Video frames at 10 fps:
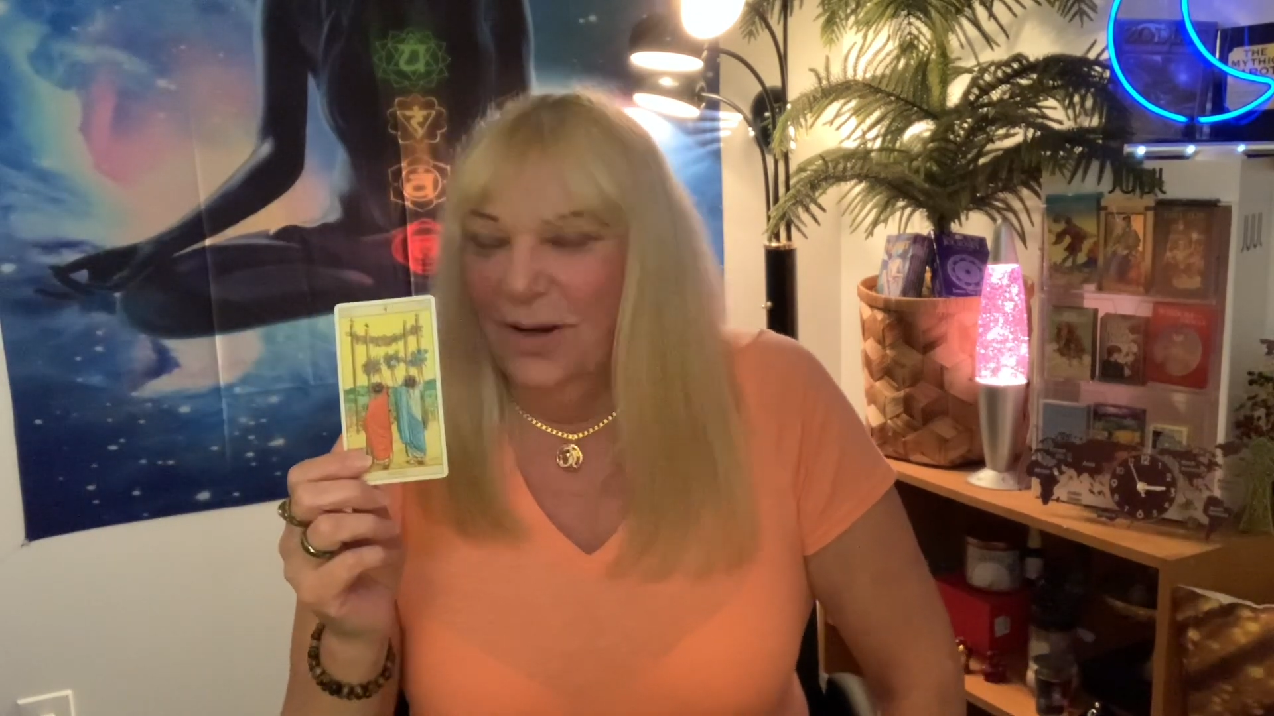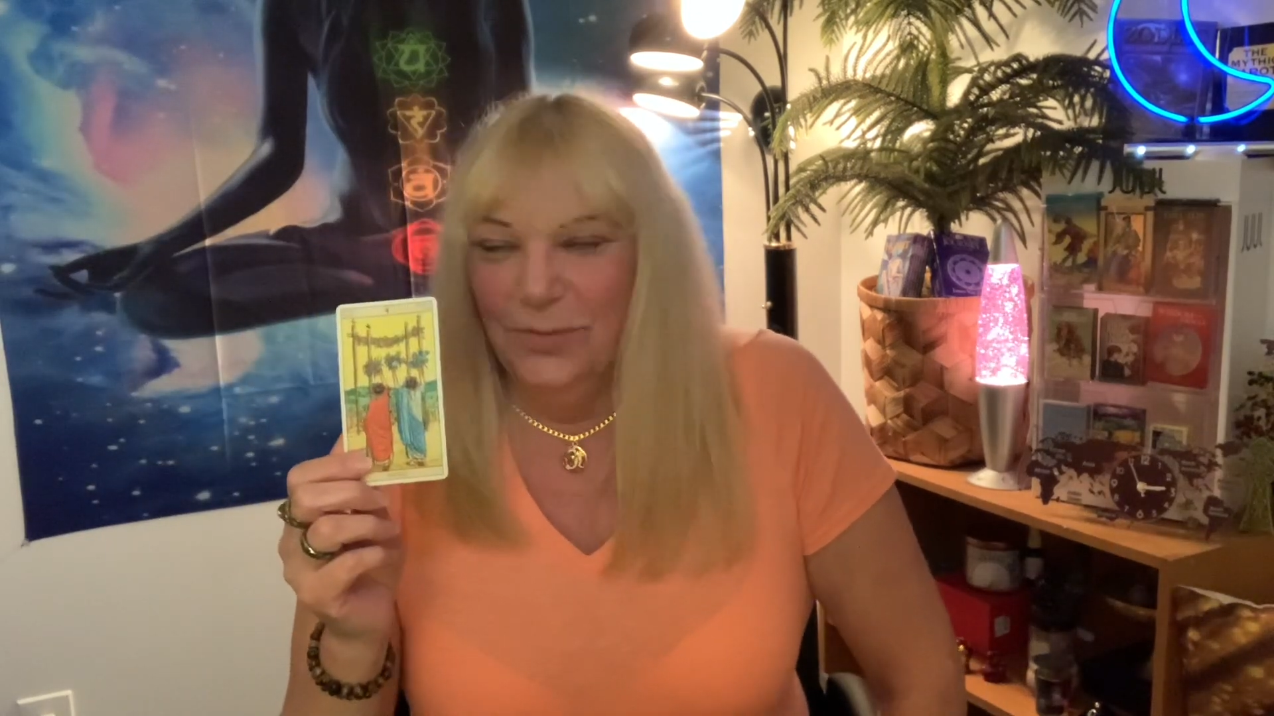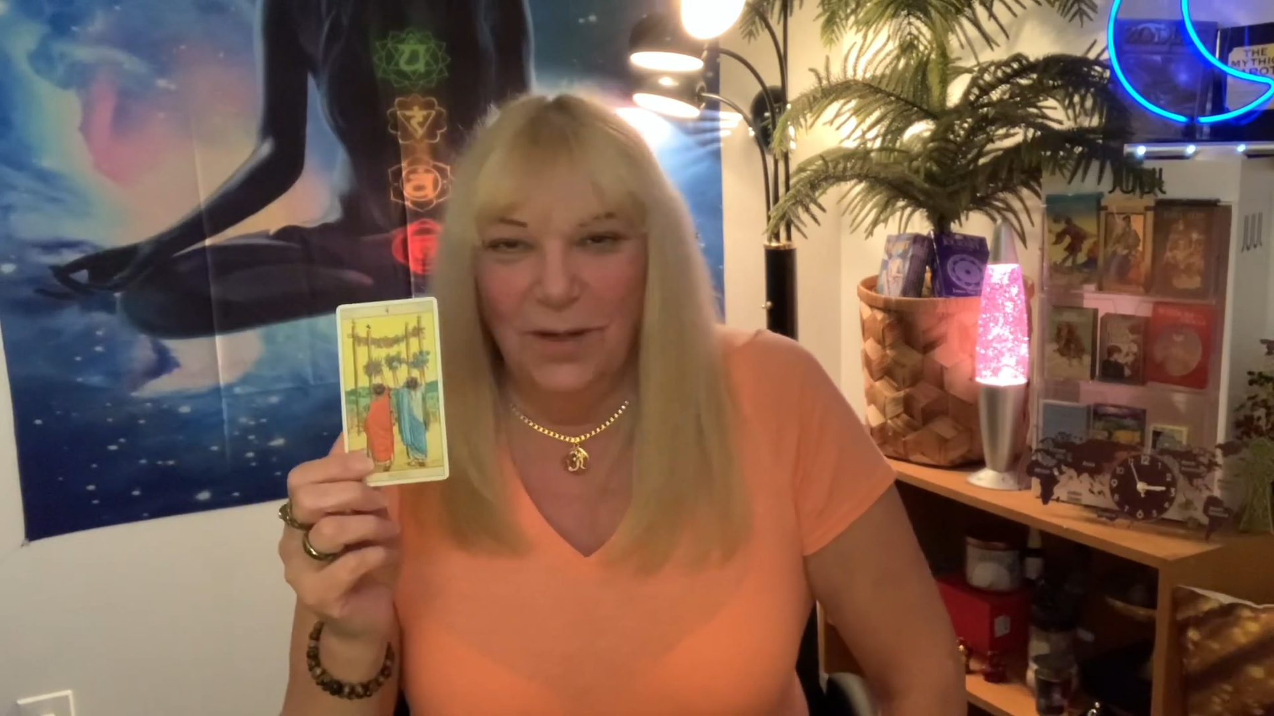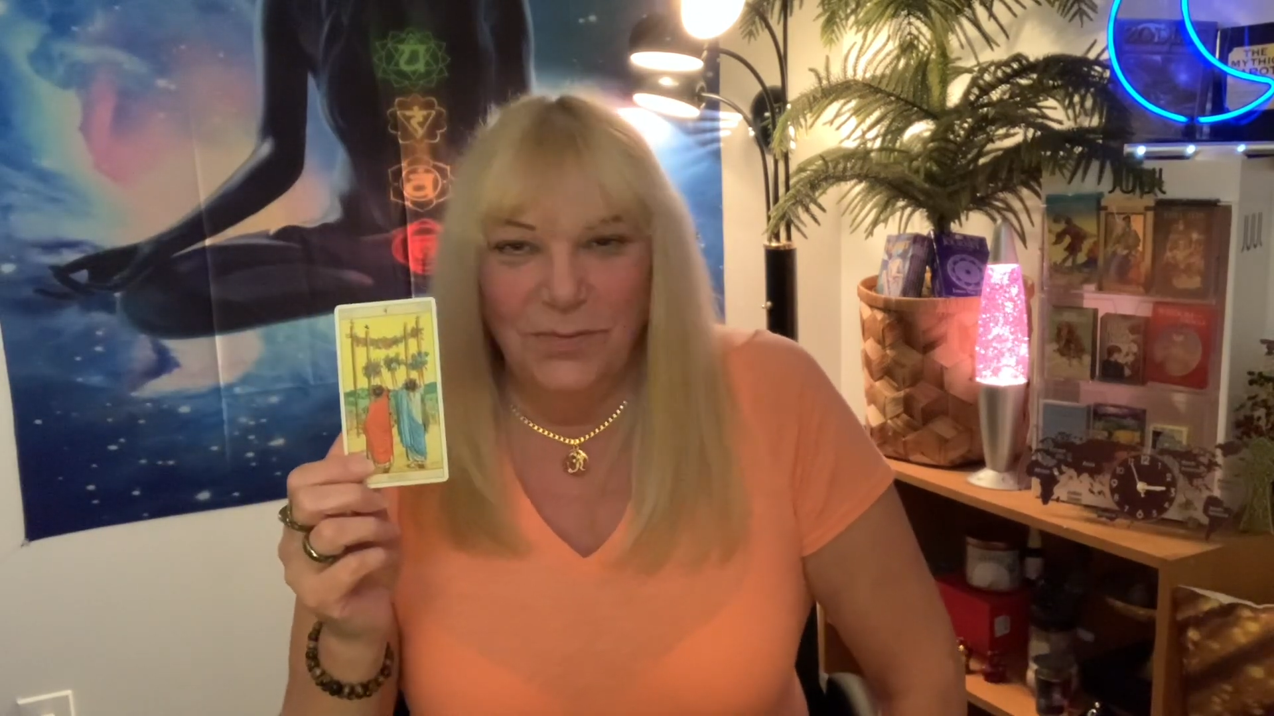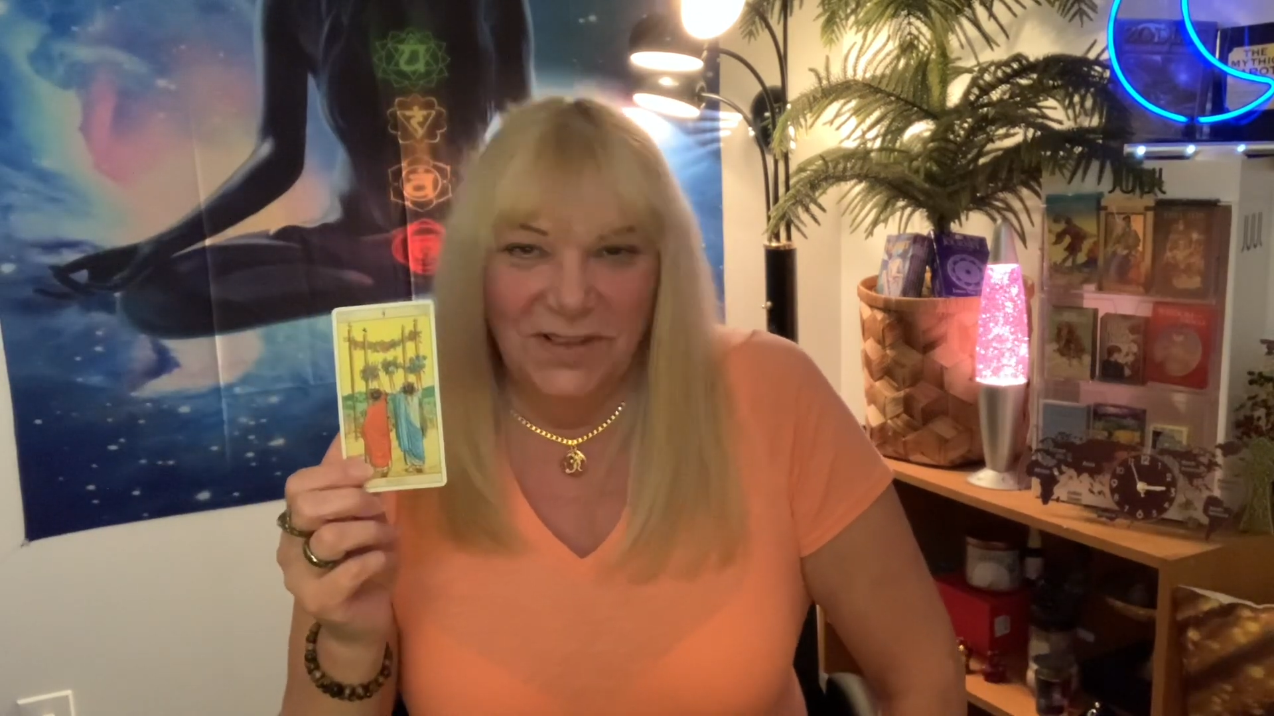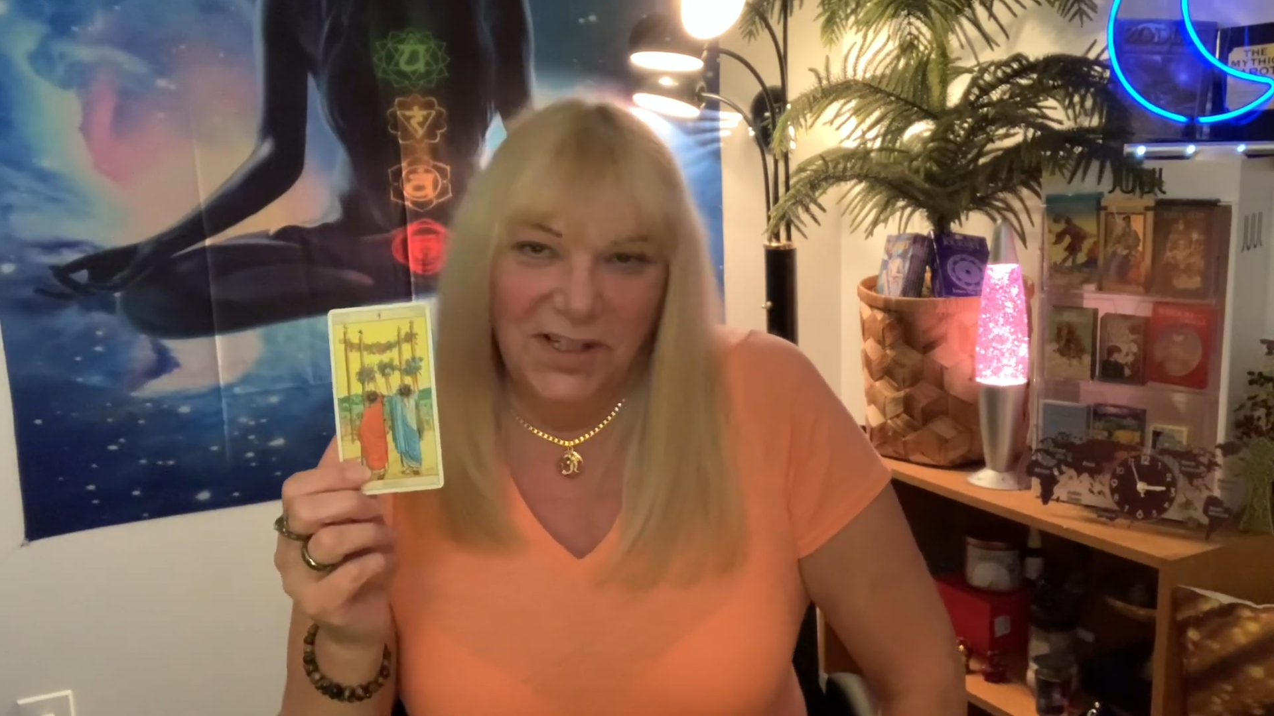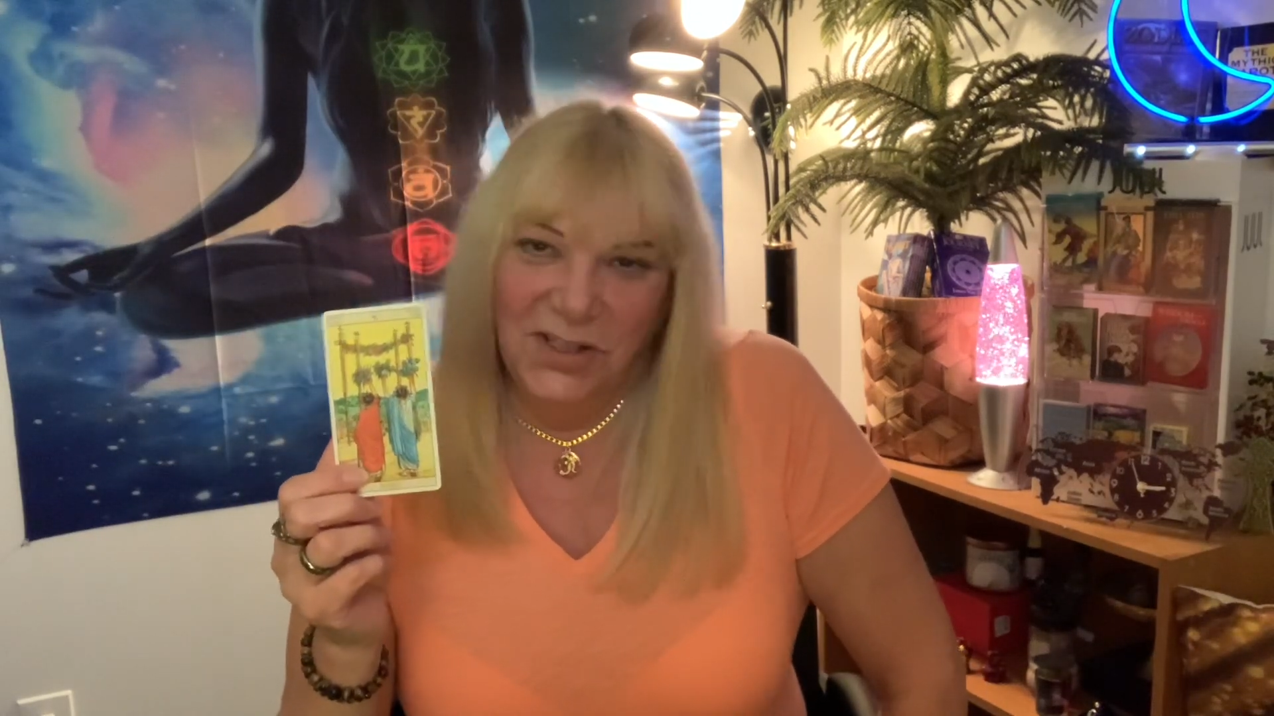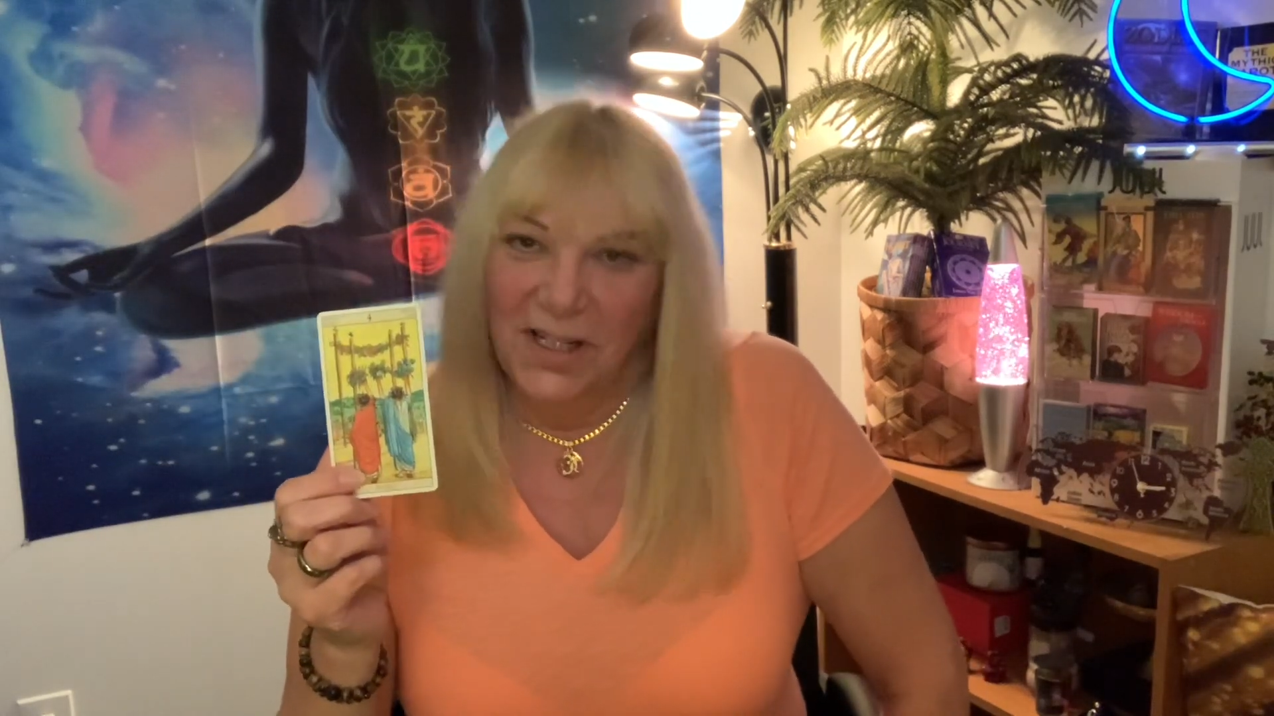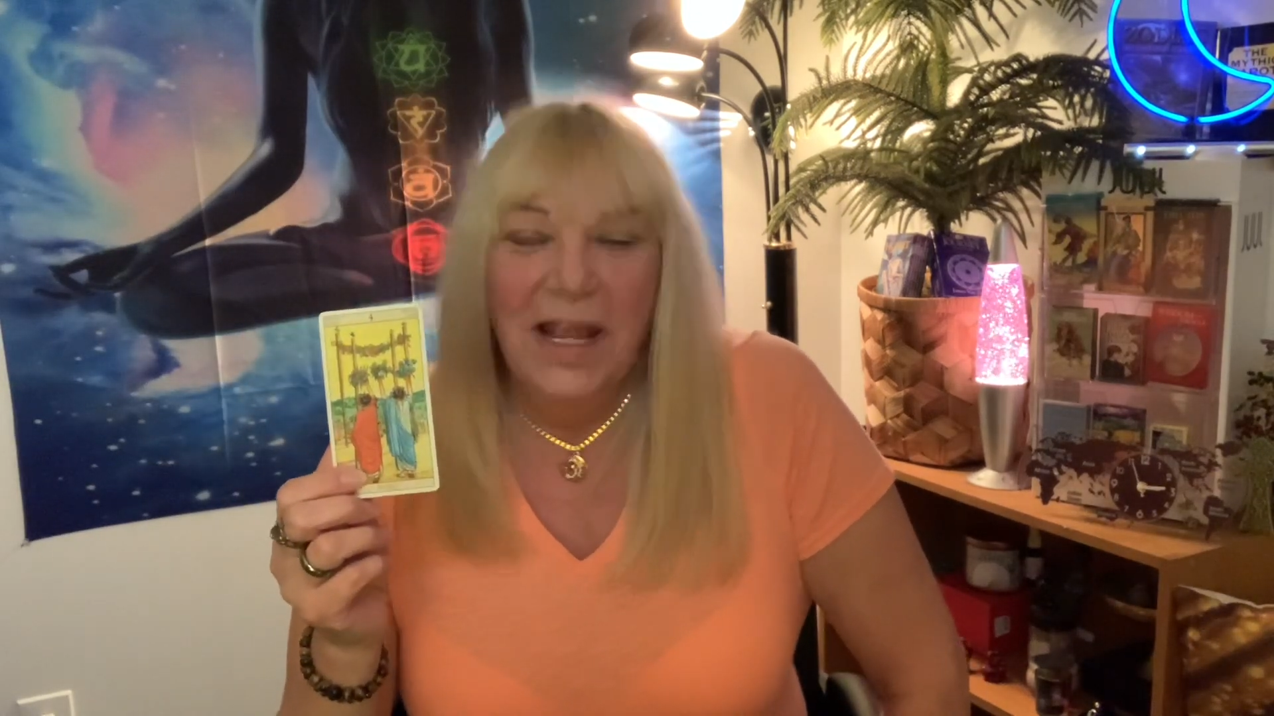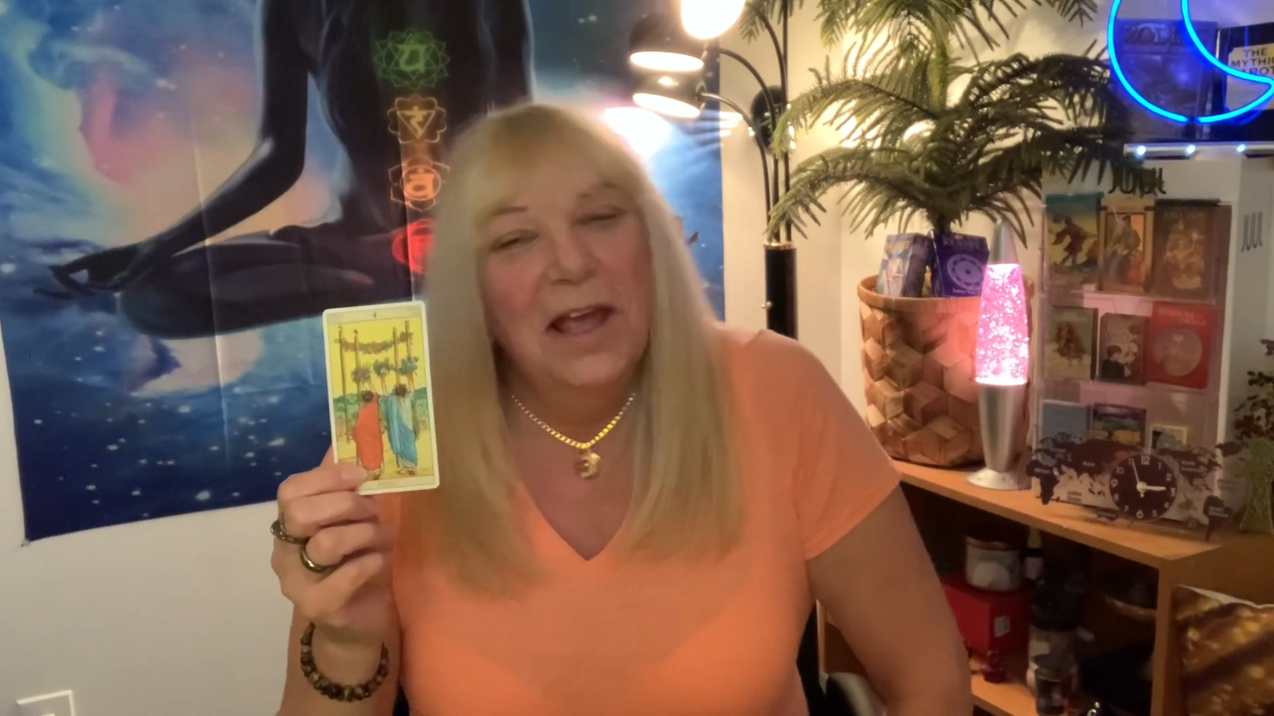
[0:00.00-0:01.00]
upright position.